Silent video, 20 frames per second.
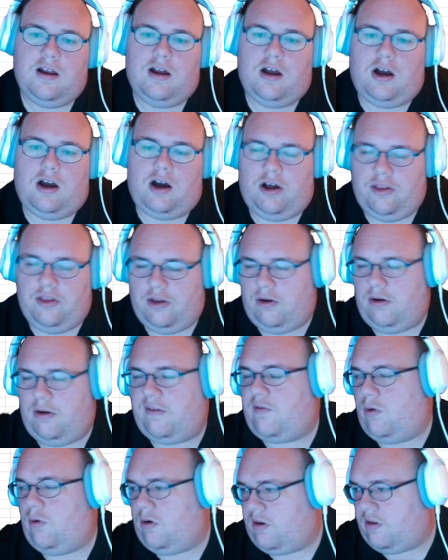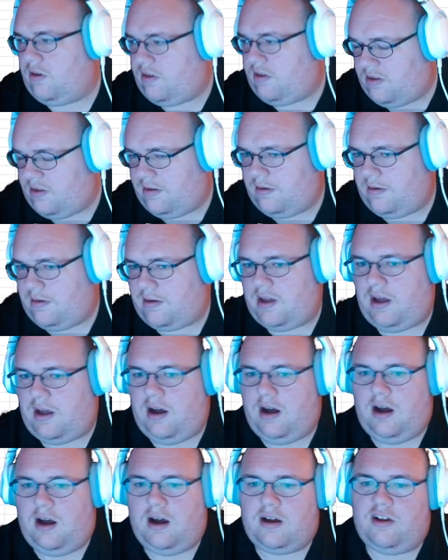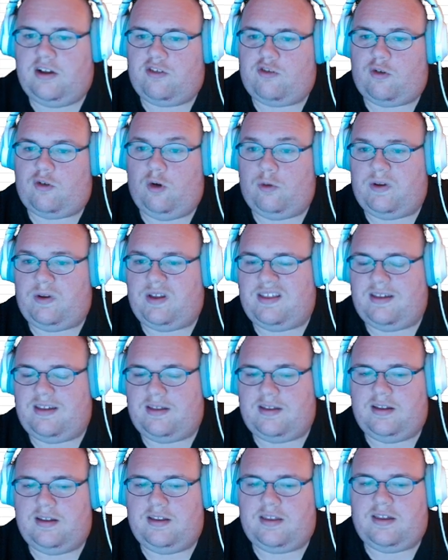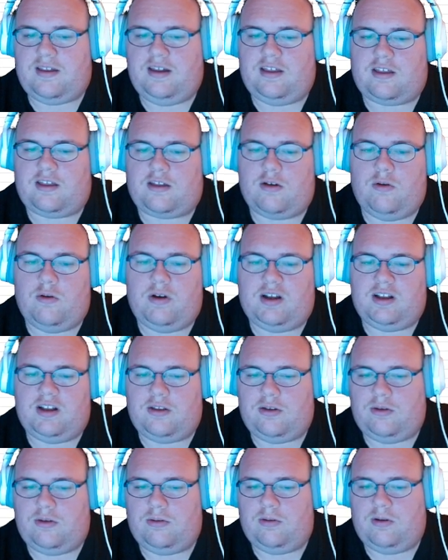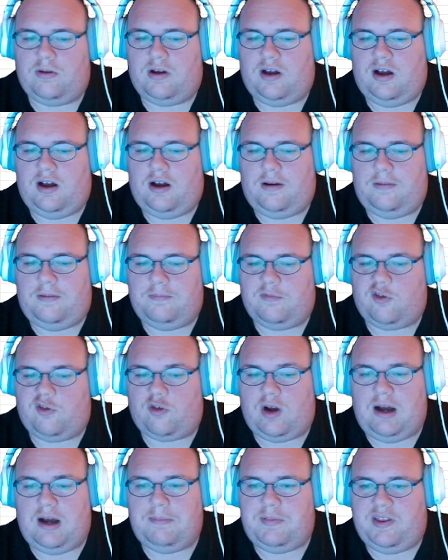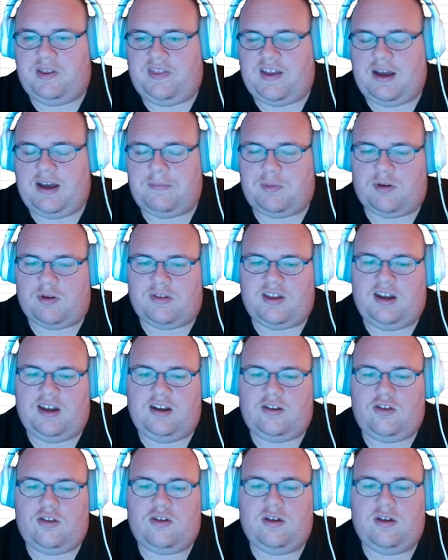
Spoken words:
Although, of course, control resistance is going to drop that percentage.